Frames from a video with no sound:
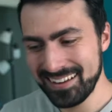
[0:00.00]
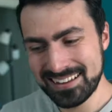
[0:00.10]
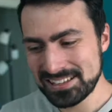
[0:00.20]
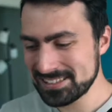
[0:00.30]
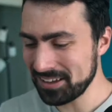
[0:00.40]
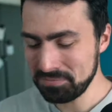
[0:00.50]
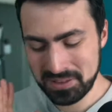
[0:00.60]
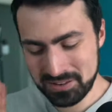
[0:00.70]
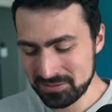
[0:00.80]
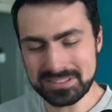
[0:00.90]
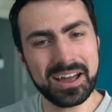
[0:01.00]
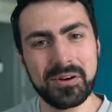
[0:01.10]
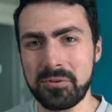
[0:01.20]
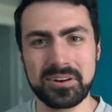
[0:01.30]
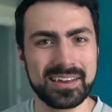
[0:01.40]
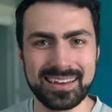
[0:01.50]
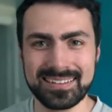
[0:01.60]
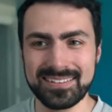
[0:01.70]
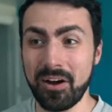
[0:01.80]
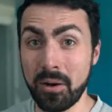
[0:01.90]
something was not
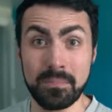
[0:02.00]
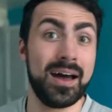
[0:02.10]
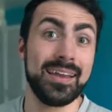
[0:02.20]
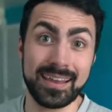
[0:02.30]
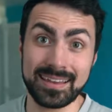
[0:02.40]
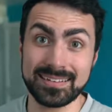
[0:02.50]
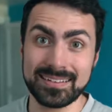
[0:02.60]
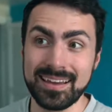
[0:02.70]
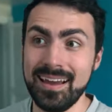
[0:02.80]
working on my end.